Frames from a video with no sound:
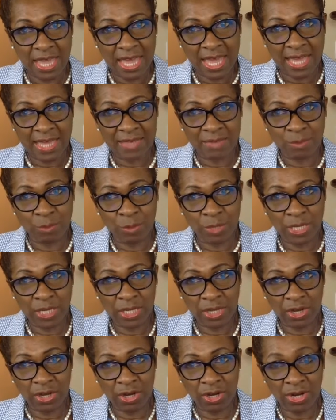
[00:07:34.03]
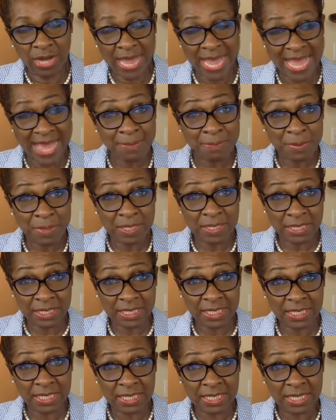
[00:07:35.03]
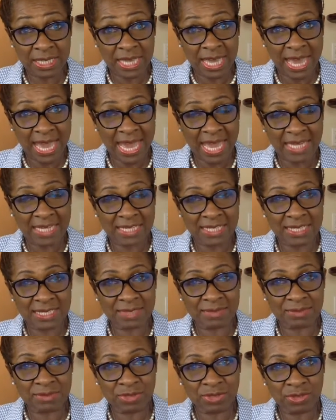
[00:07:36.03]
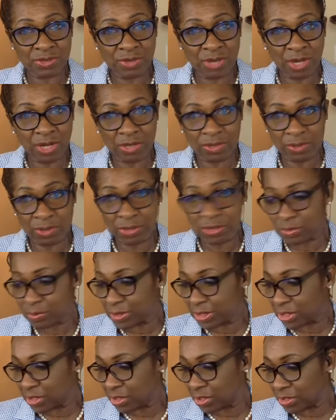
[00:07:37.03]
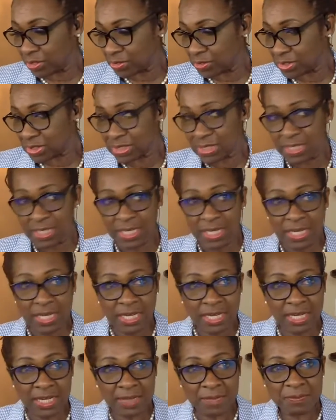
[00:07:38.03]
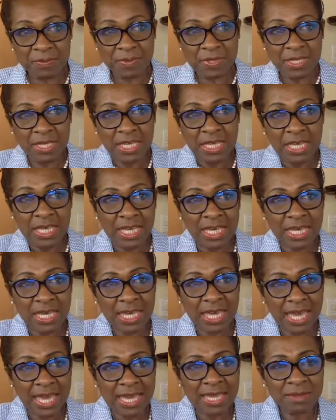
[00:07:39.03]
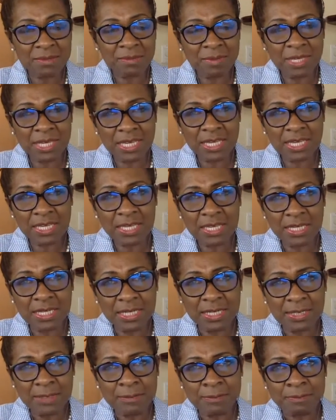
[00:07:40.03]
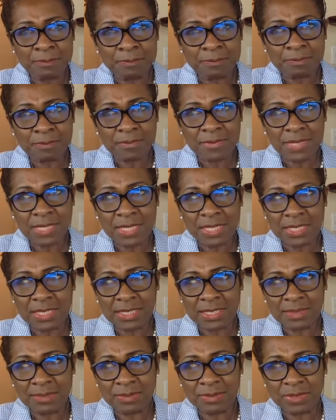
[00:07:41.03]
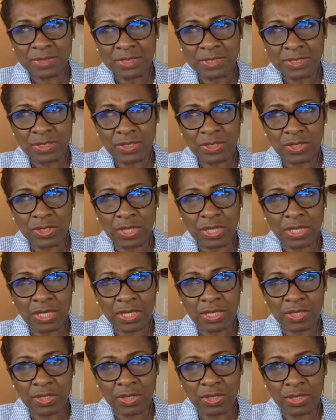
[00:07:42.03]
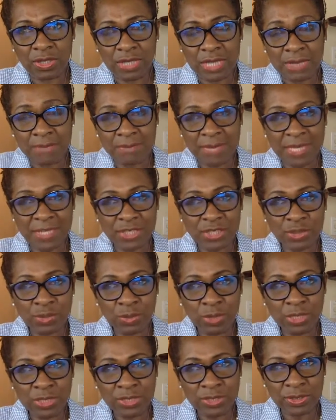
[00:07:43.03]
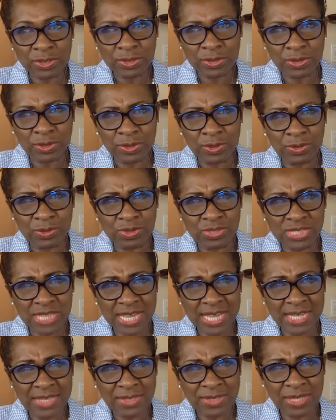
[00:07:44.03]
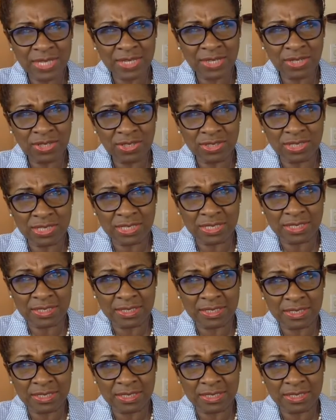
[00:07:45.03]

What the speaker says: and we are happily adding them to our grocery carts, um, it can be, um, it makes you wonder whose side are they on,